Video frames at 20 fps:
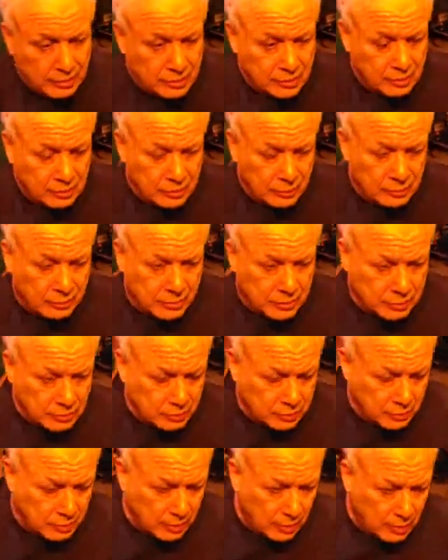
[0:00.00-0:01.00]
So always
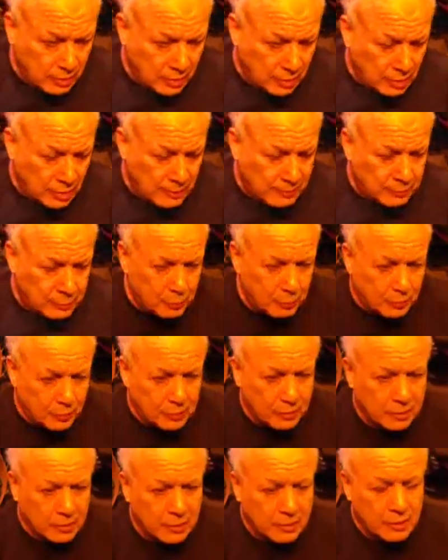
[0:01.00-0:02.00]
tune
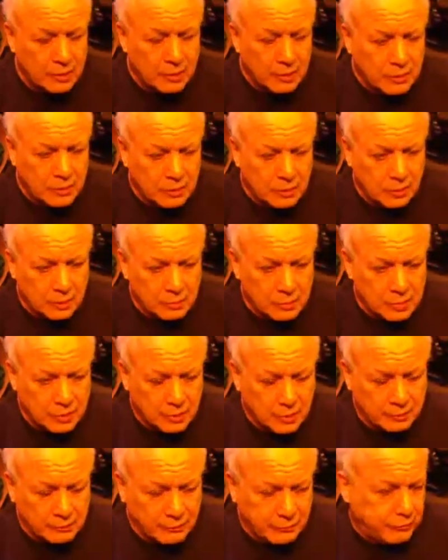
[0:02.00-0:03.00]
upward. So in other words,
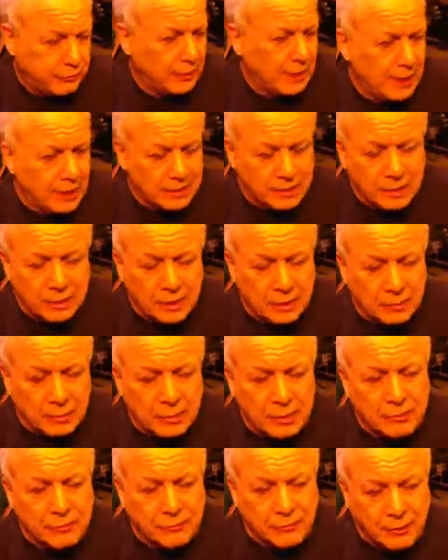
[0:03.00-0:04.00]
you get flat,
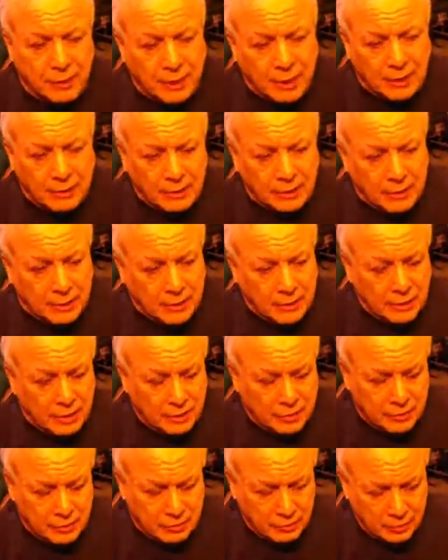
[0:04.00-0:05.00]
deliberately flat,
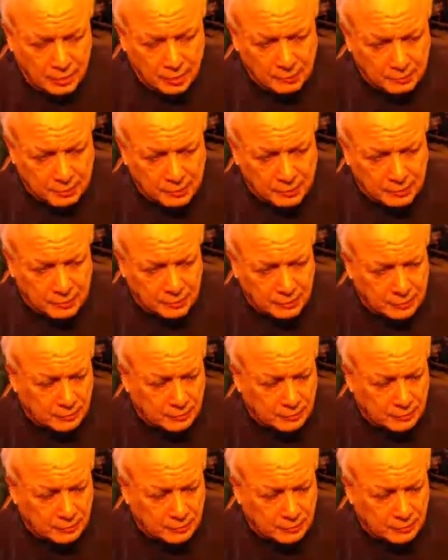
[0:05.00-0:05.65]
and tune up into